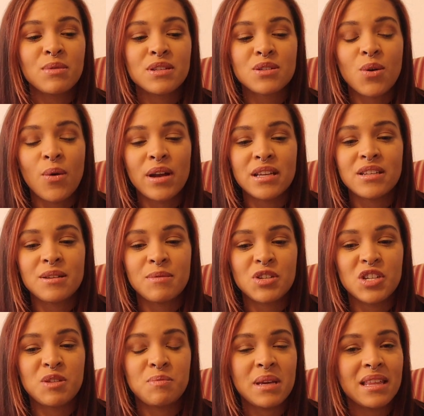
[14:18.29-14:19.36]
was going to
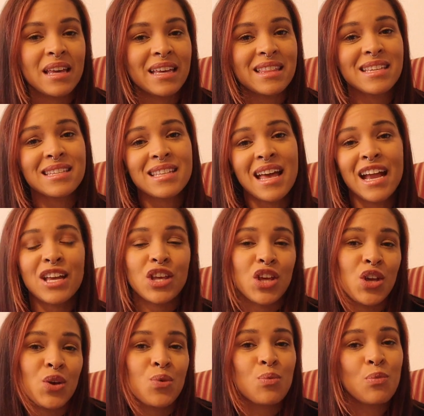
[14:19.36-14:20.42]
just be like this light,
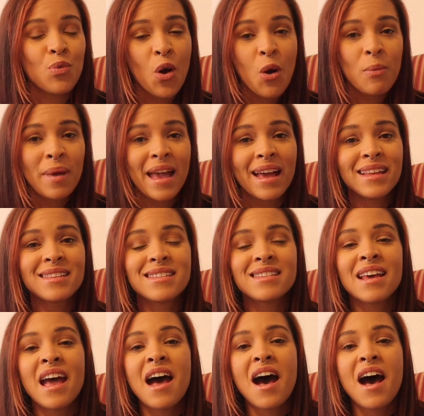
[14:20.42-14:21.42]
cute romance,